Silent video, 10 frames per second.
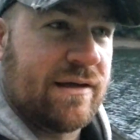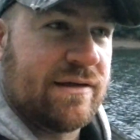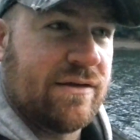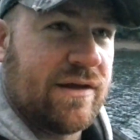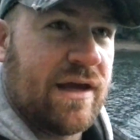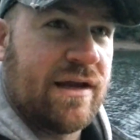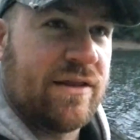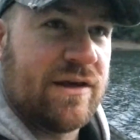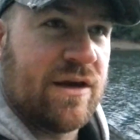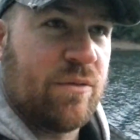till the end of
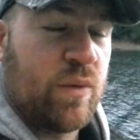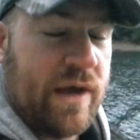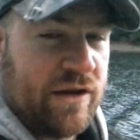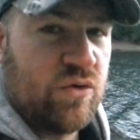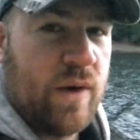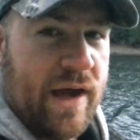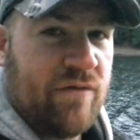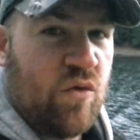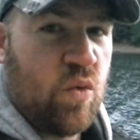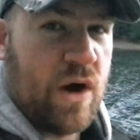the year, but we do
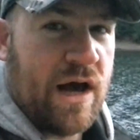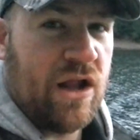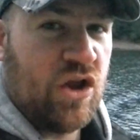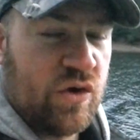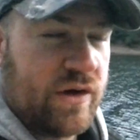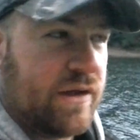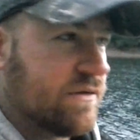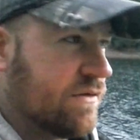have a while on it,